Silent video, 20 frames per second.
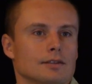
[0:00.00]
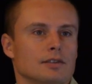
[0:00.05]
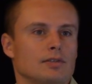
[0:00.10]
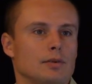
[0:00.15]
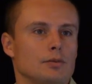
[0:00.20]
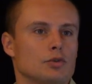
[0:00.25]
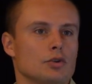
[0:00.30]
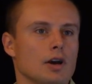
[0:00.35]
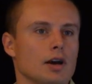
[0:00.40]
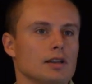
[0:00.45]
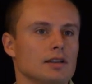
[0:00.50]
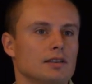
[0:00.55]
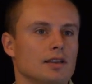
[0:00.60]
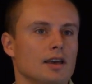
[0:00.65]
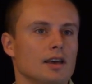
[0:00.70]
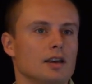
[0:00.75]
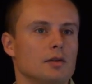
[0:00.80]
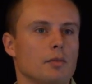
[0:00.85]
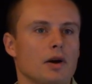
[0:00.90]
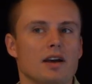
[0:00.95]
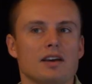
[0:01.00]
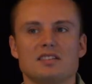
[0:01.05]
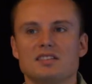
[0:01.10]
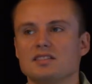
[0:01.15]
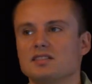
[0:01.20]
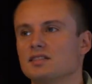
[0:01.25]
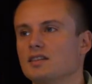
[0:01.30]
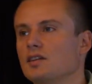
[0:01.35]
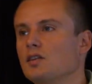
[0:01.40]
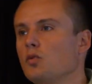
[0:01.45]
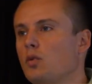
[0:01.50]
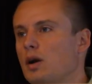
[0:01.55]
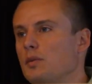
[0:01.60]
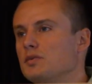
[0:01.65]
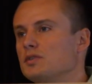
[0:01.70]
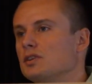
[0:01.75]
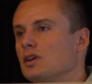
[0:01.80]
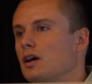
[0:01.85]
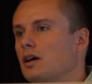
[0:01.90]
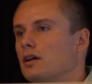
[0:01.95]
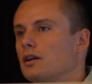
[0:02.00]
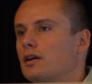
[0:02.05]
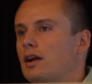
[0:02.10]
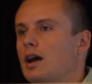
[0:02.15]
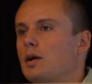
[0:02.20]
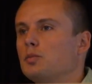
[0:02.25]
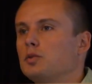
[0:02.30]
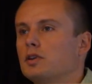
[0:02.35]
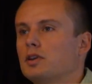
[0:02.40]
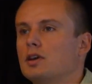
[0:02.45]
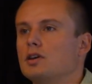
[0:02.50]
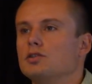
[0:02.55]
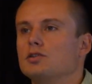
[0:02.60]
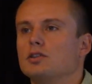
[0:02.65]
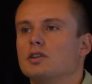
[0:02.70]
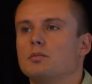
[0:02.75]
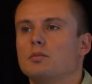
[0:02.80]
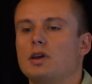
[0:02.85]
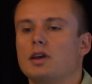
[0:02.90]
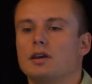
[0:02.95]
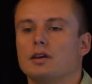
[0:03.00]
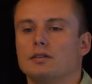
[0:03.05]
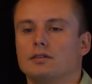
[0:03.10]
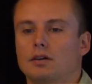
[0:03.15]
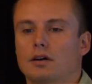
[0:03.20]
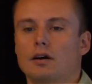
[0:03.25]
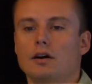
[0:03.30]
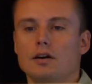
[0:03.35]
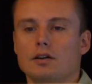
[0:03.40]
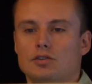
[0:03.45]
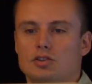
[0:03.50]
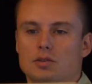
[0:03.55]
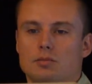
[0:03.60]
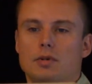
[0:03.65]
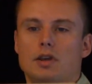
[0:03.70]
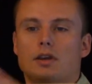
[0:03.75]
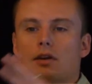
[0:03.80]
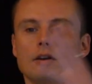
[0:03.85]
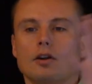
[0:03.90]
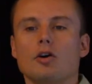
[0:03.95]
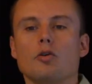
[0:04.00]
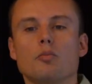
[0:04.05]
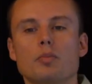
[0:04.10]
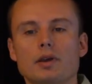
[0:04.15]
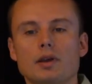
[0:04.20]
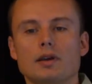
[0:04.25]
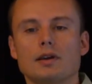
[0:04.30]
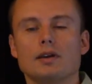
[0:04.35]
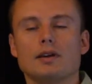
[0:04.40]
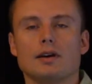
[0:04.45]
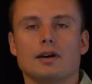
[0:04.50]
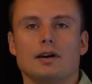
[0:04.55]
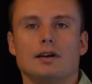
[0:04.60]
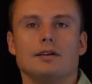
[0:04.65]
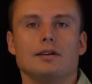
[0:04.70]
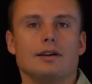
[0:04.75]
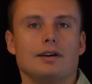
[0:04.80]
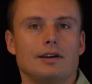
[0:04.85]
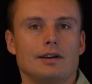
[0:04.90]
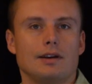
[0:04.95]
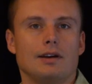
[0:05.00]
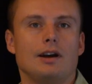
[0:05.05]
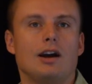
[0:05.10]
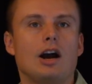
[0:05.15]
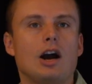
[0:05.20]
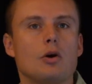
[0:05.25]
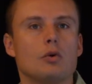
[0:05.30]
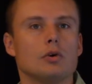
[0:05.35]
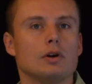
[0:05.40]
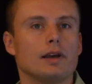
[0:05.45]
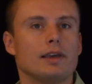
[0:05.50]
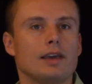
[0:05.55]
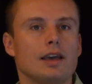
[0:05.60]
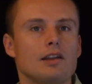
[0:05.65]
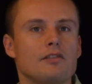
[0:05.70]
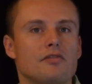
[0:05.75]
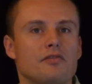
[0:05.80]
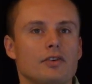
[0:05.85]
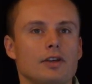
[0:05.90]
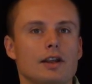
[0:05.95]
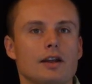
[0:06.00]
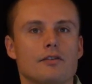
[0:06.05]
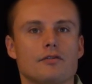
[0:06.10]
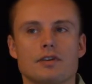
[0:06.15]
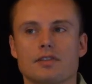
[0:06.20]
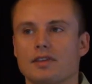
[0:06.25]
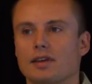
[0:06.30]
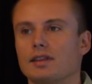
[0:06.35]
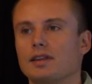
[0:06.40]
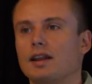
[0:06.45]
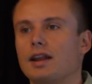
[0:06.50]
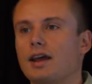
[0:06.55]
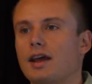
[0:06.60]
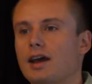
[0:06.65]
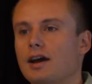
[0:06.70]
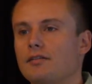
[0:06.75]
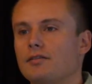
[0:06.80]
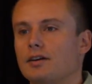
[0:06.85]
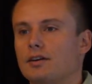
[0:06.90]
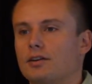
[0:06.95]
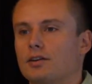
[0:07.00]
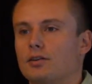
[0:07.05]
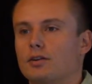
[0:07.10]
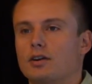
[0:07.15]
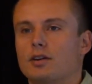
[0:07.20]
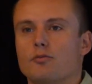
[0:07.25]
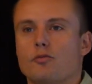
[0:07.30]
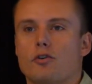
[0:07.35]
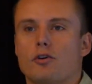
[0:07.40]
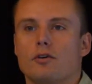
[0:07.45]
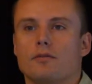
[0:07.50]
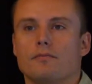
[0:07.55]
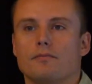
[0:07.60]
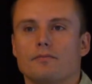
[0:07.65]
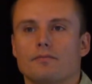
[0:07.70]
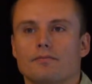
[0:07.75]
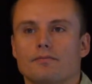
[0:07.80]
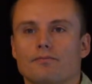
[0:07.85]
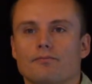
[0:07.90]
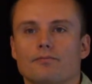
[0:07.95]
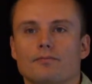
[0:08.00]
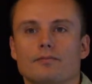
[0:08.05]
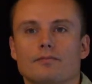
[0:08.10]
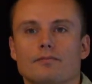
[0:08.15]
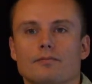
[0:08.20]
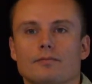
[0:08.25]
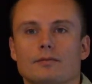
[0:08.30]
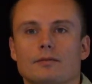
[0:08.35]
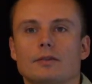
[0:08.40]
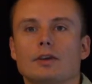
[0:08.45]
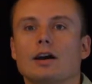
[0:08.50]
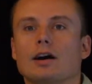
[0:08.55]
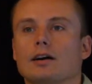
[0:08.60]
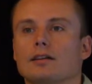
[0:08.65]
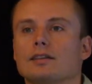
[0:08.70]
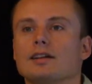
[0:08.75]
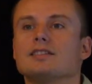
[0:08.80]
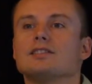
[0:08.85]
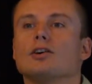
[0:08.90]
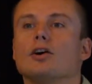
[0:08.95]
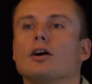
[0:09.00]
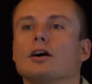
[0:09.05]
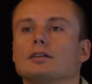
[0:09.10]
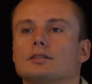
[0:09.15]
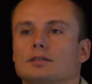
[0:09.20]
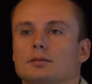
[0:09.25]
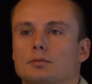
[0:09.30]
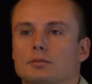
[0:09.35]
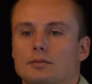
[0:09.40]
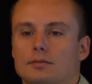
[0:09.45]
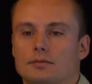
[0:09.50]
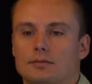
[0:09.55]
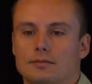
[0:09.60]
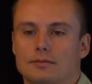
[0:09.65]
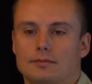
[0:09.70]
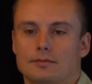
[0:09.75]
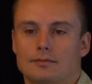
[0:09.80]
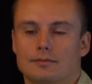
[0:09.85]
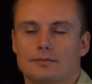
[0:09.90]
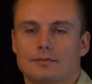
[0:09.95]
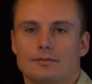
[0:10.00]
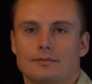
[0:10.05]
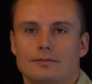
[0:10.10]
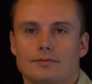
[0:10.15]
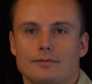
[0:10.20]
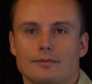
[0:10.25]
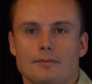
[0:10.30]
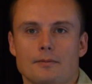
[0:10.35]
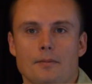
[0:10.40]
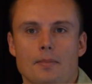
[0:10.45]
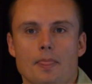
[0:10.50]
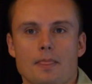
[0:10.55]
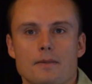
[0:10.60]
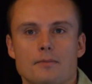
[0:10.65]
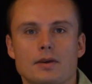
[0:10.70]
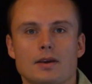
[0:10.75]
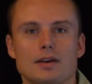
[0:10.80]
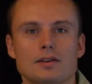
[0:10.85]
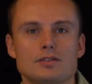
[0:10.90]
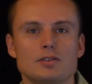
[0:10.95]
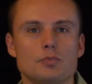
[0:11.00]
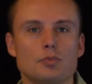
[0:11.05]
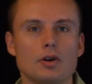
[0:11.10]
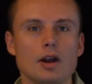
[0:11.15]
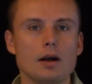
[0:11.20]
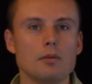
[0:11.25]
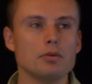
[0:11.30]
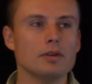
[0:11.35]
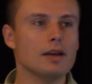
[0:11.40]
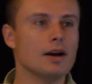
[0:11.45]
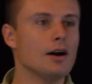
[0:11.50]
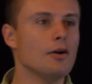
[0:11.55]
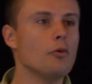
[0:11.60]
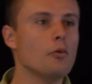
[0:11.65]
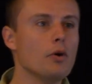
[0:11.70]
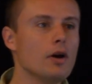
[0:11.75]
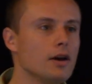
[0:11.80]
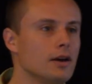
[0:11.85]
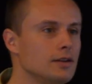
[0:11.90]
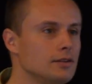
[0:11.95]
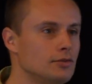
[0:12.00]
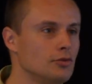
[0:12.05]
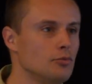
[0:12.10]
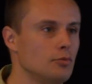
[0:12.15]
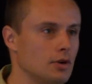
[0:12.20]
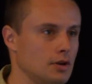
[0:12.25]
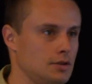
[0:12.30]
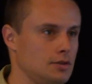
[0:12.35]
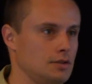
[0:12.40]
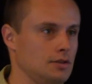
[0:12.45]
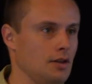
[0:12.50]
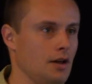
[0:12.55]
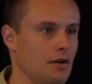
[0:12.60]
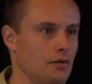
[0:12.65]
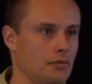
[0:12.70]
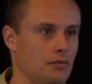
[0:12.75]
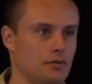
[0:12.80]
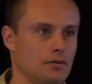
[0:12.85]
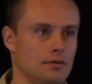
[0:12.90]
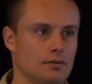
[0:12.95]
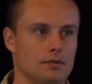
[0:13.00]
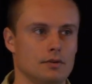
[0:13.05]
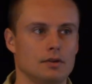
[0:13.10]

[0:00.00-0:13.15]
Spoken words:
If I'm trying to take my existing website or application and make it touch and make it all big, I can't fit everything that I have on here anymore. Yeah, that's awesome. Because you probably got way too much stuff.